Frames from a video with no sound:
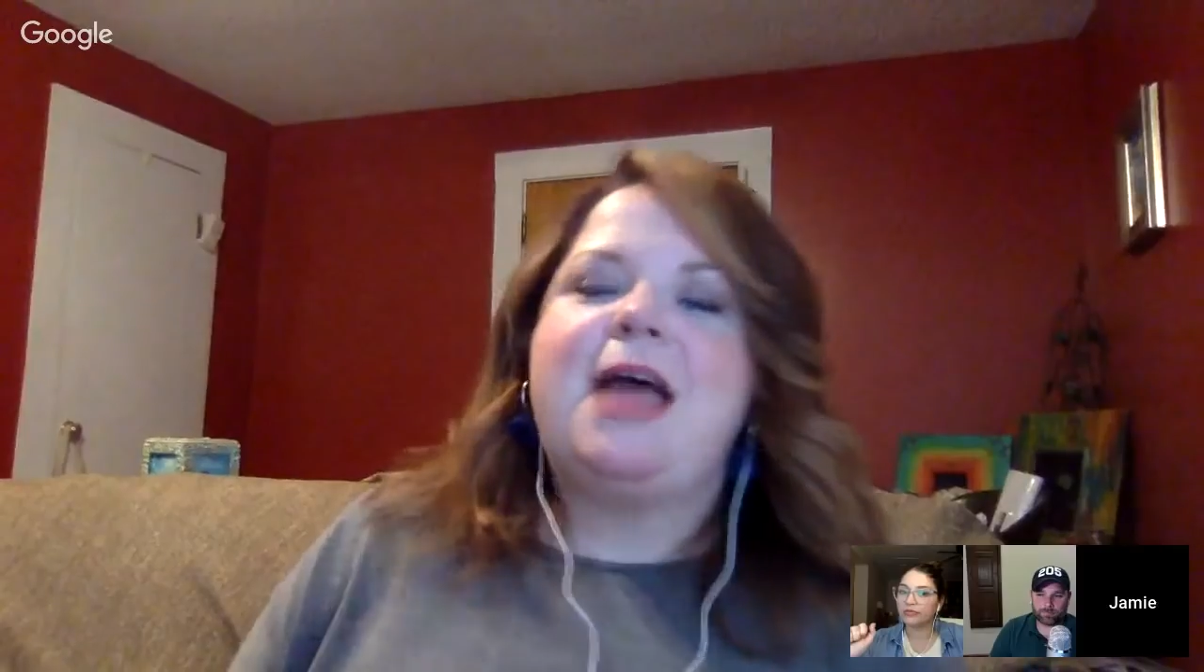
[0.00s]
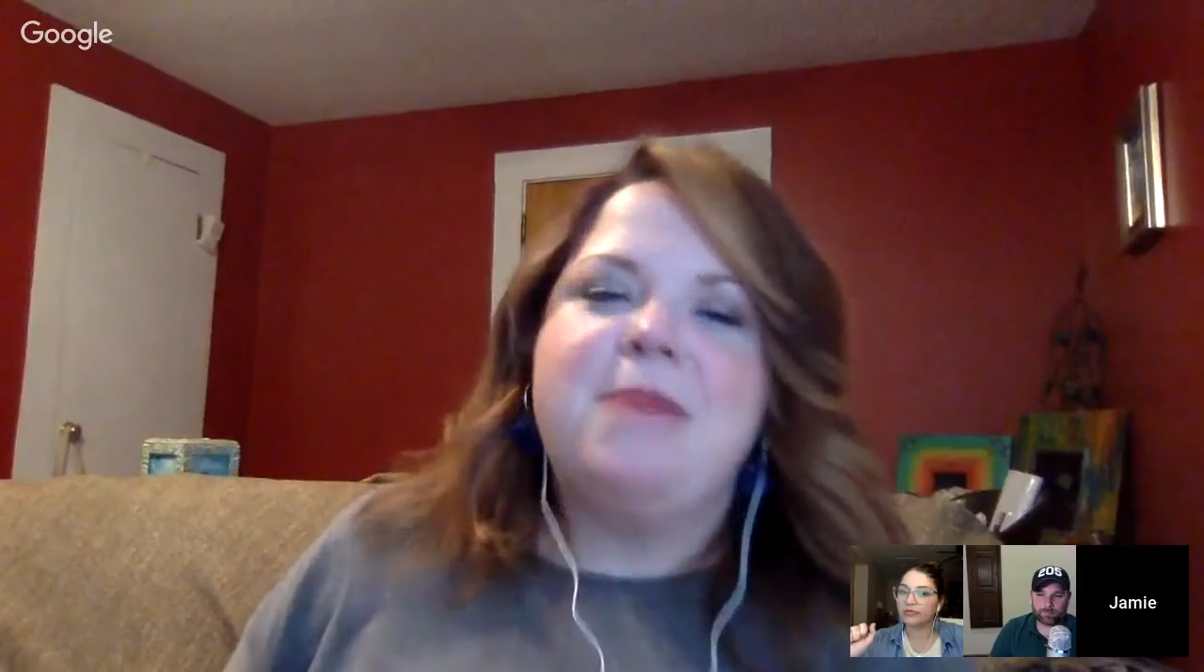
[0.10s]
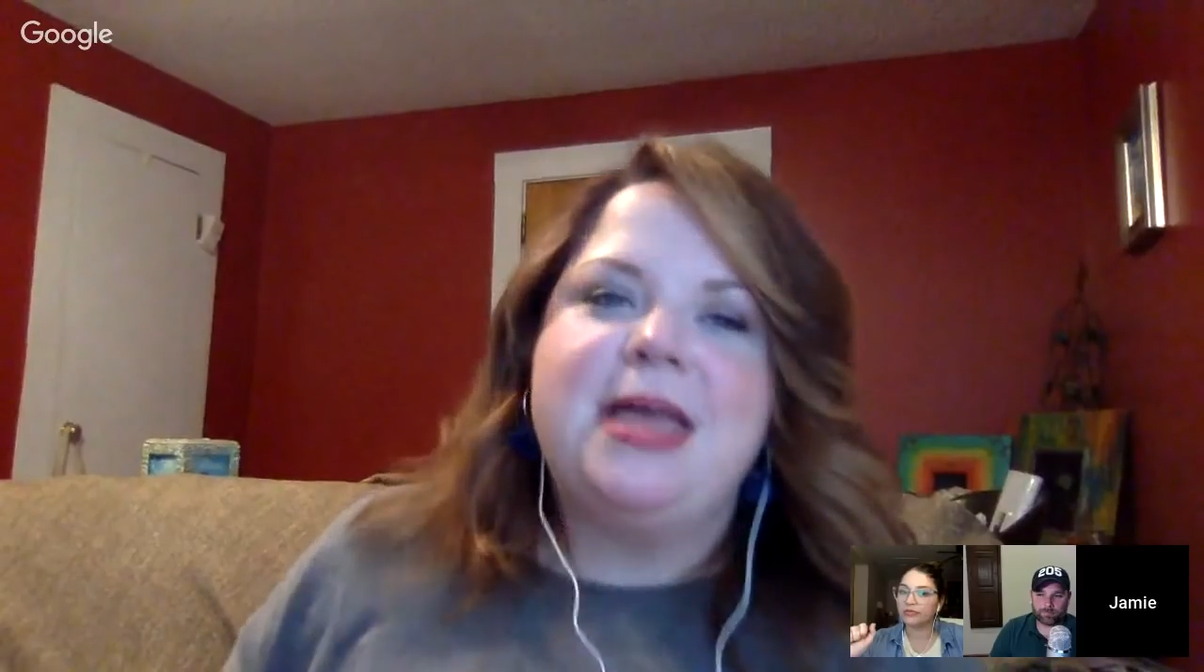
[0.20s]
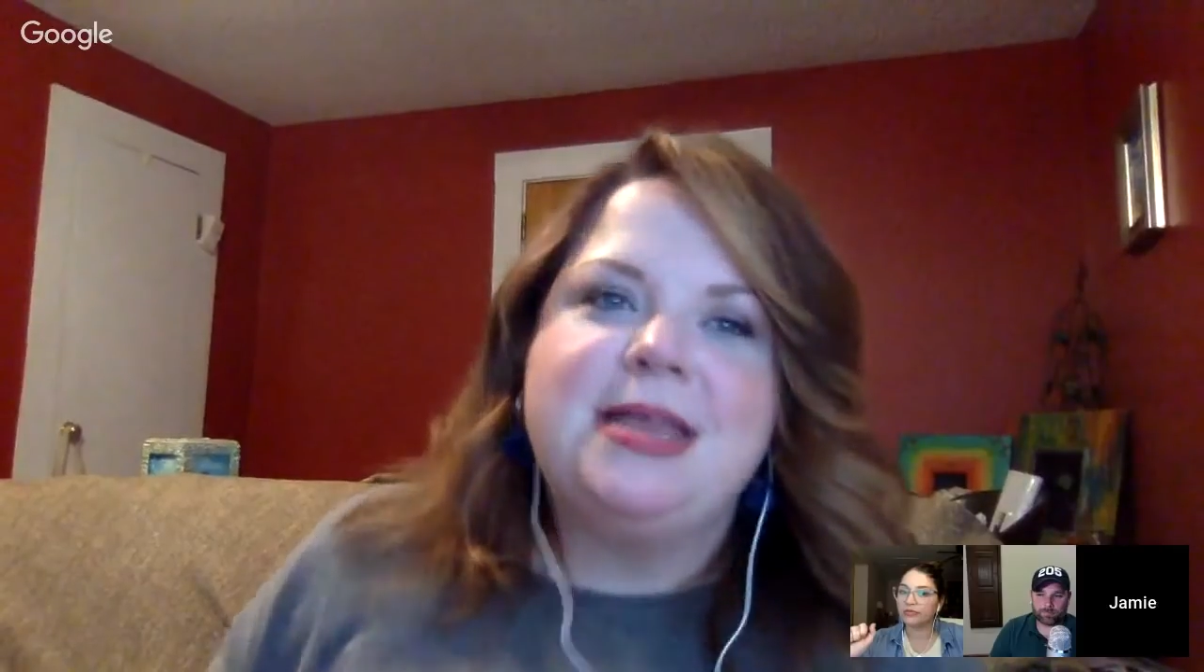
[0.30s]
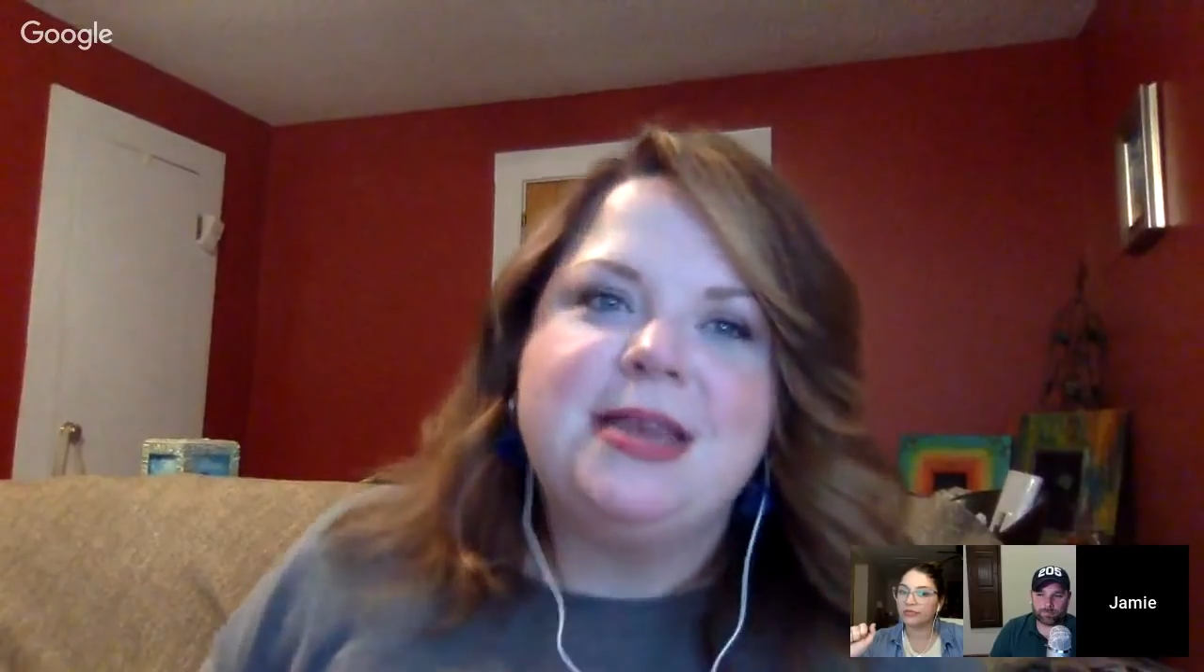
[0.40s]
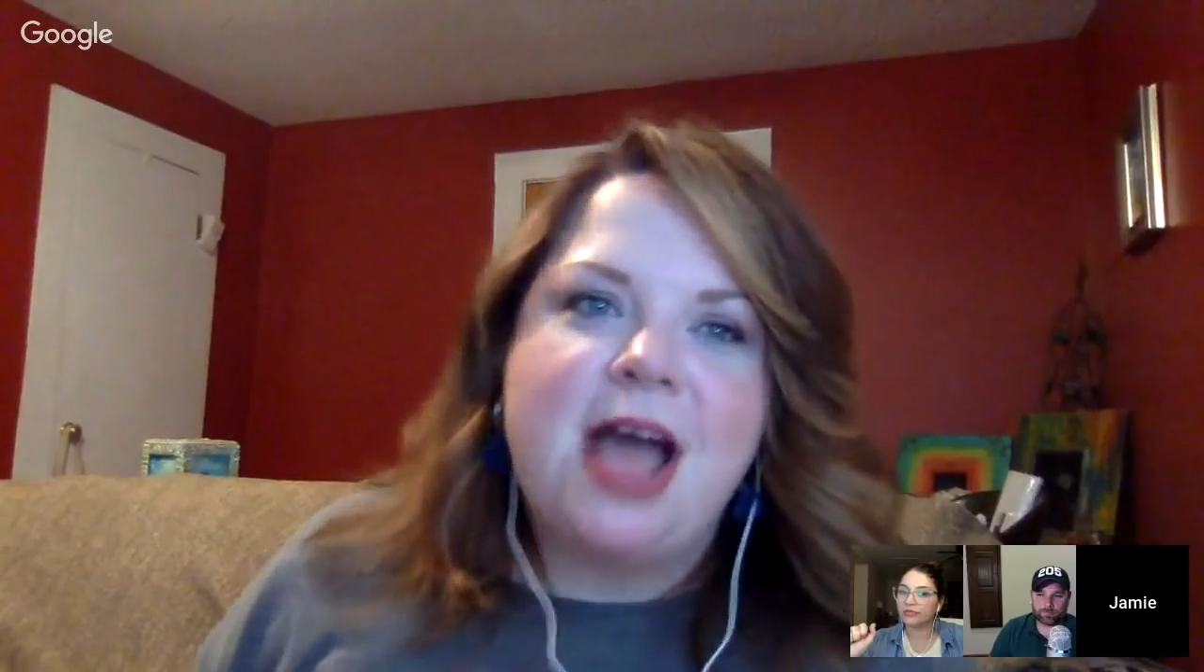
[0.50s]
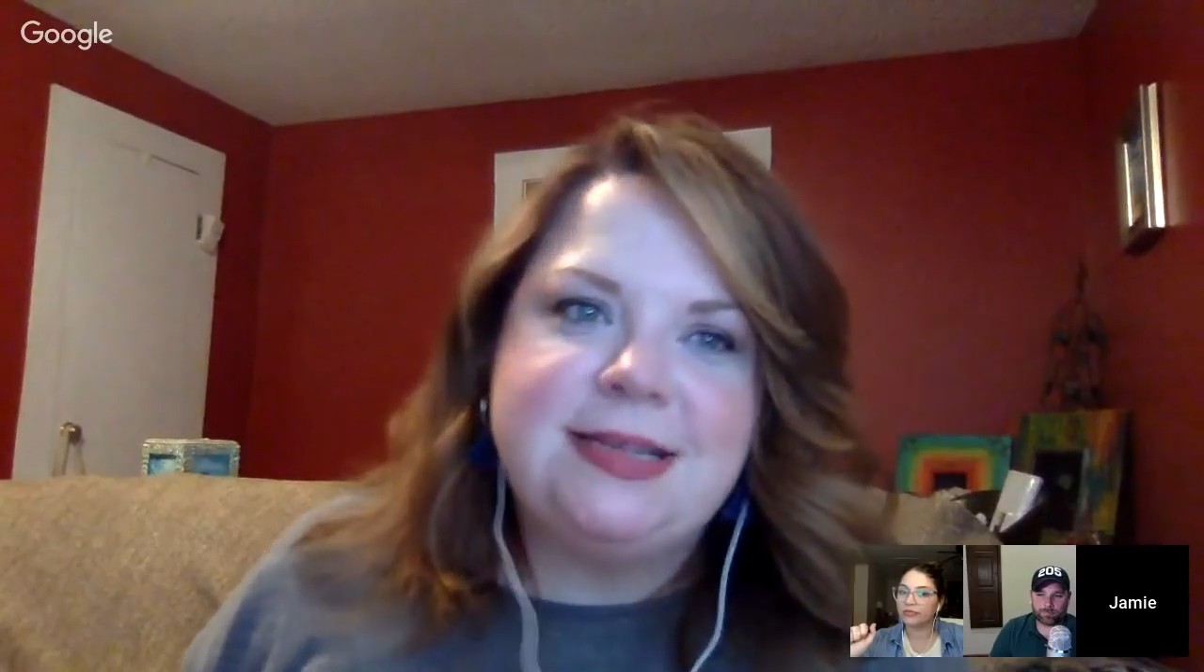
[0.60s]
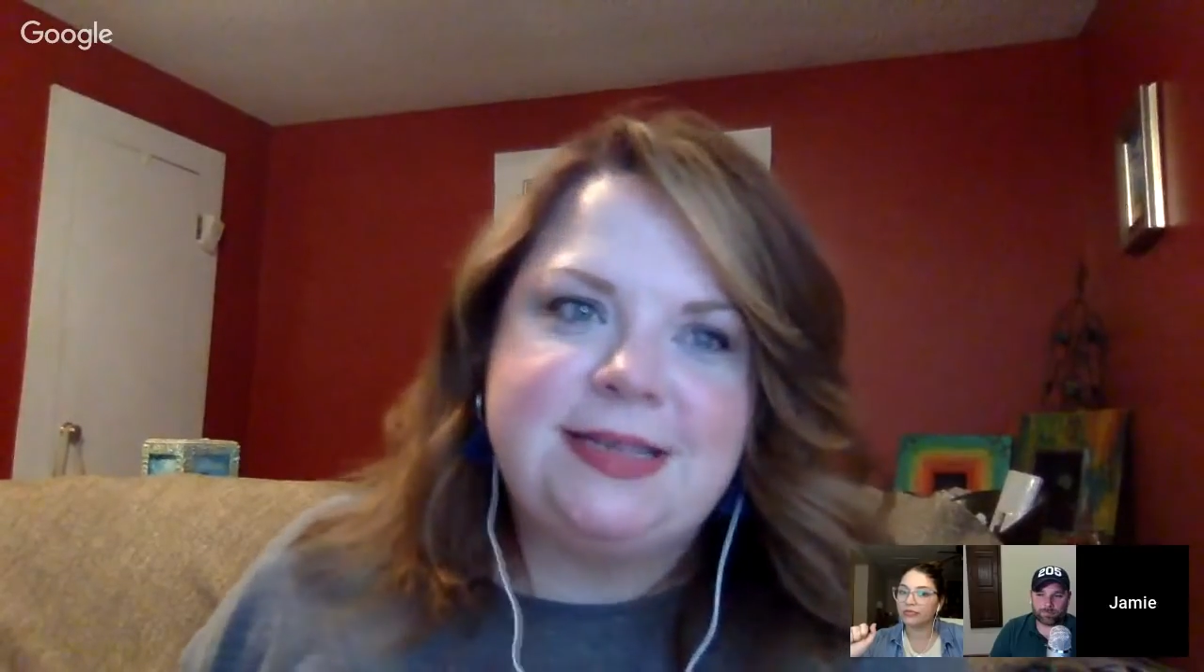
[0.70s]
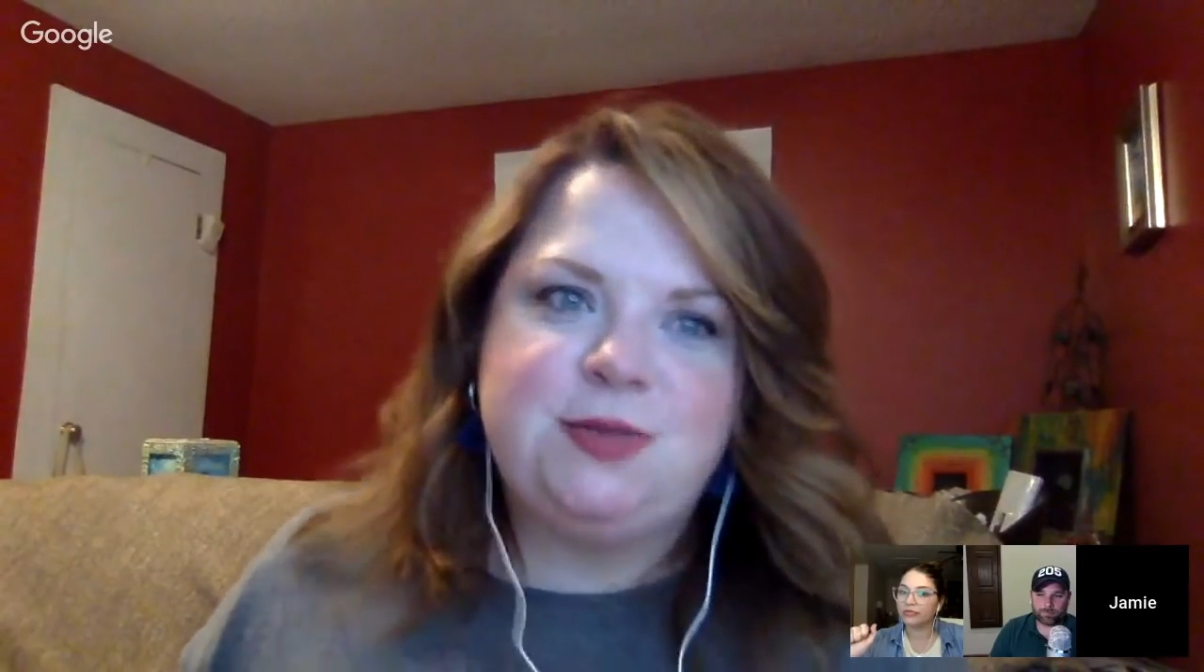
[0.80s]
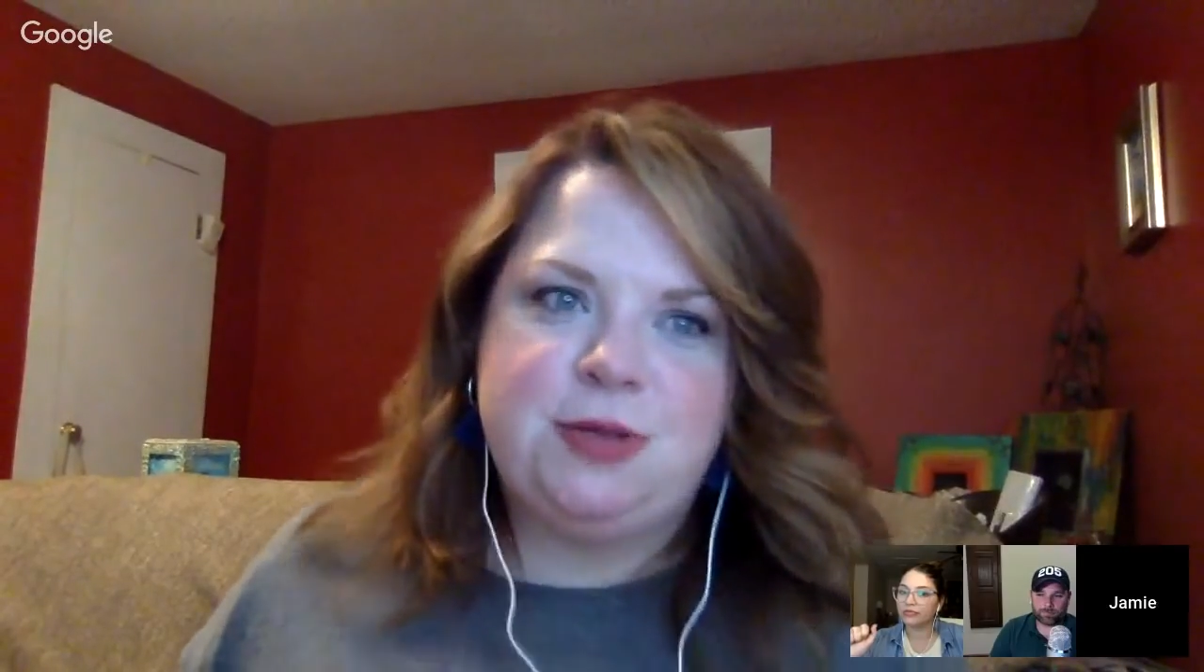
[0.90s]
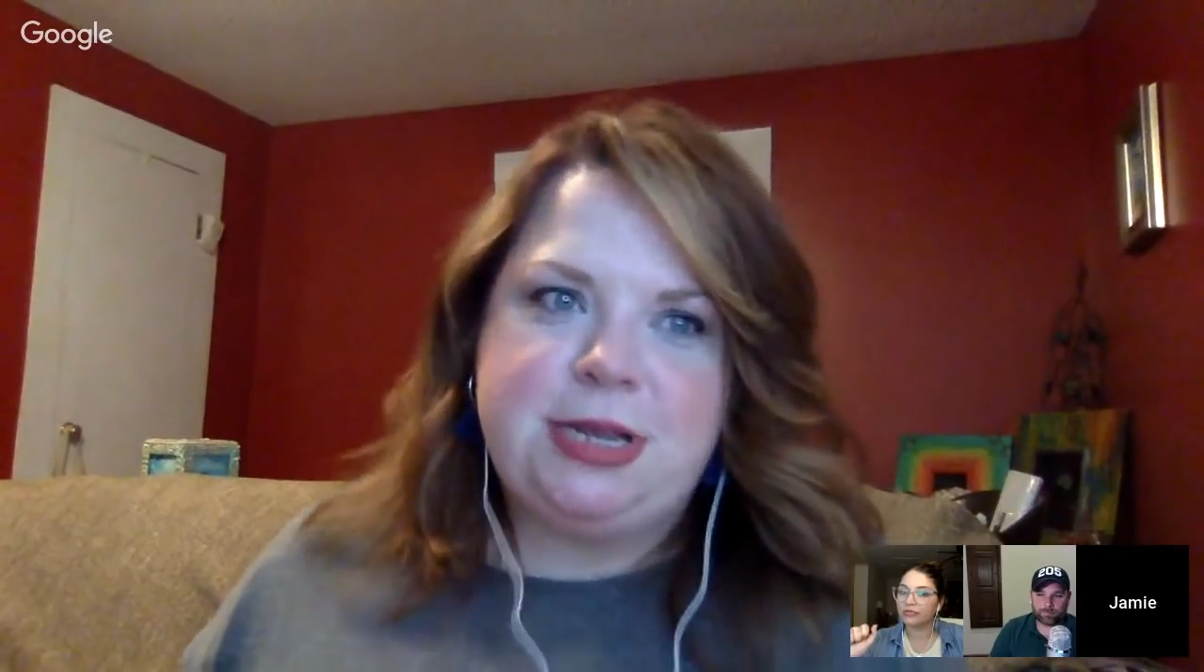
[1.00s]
I meant Knox has